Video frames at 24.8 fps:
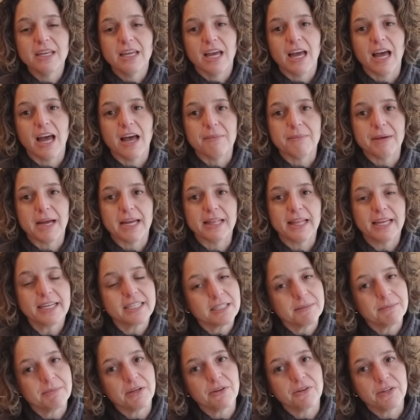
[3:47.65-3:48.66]
I like
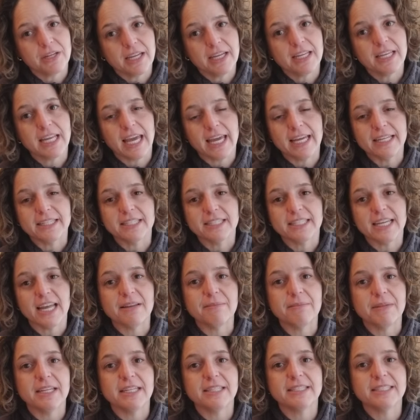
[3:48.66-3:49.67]
to build in 8 to 10
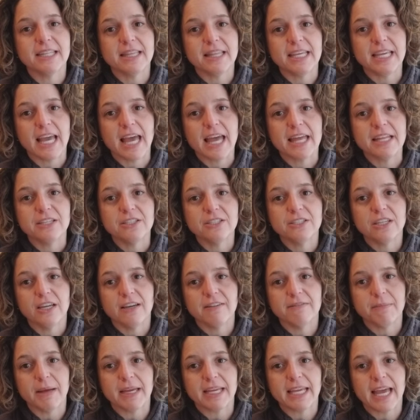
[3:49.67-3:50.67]
minutes at the end
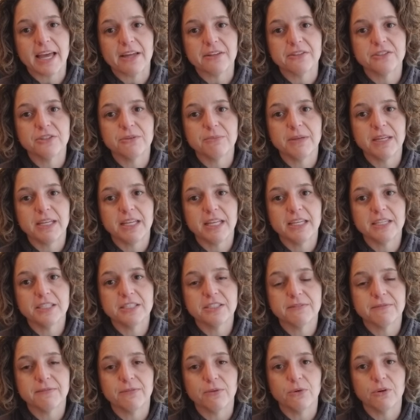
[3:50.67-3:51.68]
of my council
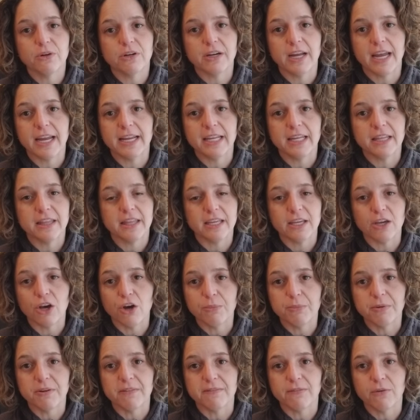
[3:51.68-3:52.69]
meetings for anything
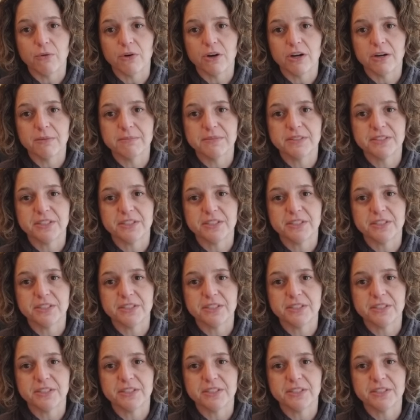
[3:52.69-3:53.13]
open forum.